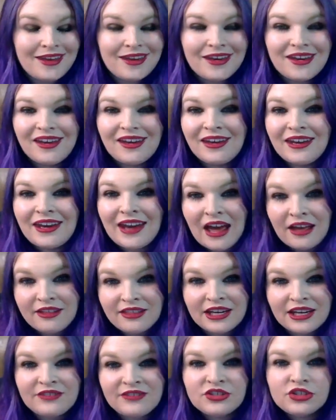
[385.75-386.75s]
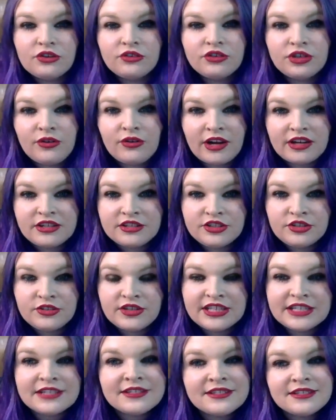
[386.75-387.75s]
now that I've shown you how to do
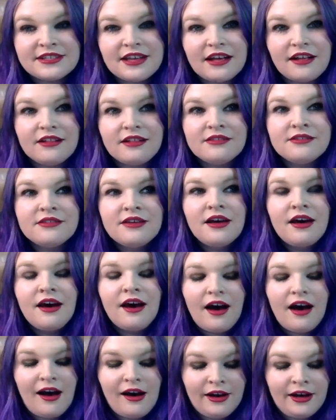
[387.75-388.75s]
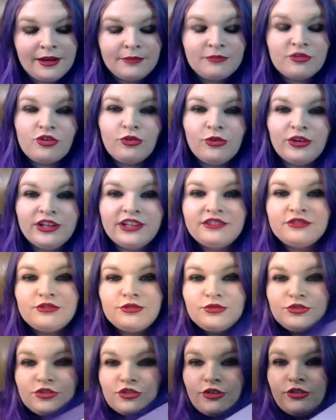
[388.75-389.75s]
the Excel, I'm going
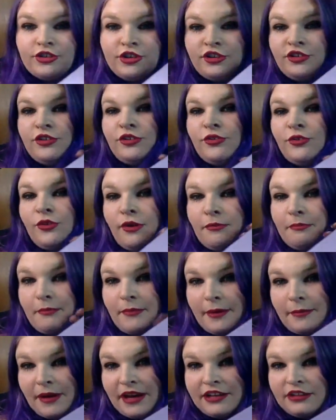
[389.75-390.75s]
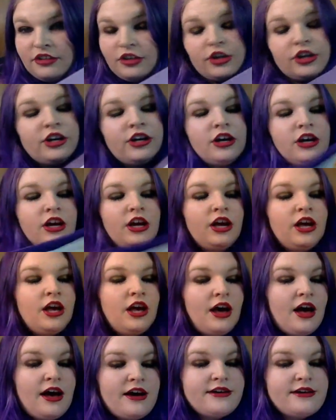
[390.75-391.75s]
to show you my binder.
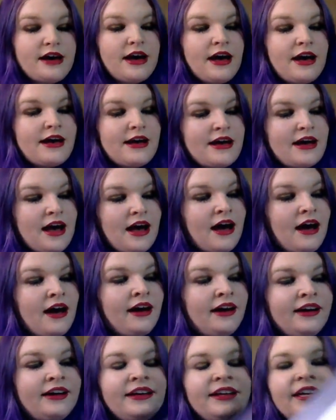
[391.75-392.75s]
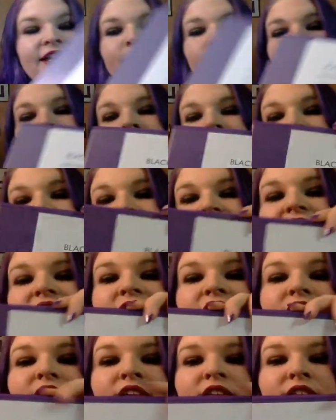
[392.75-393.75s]
I had
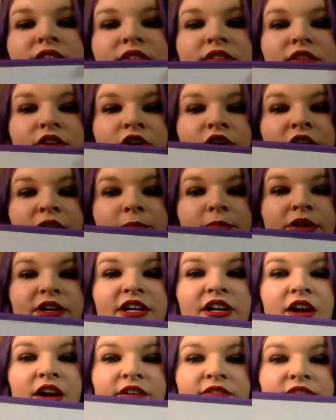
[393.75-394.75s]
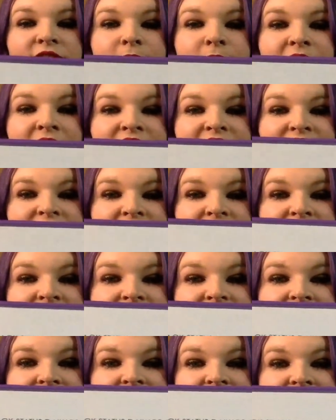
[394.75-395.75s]
posted, or I printed off the Black
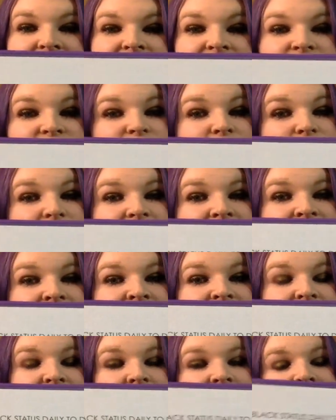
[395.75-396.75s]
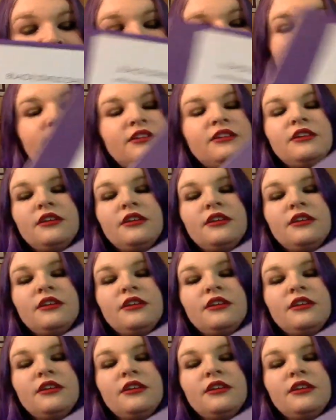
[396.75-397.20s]
Stylist Daily to-do list on here.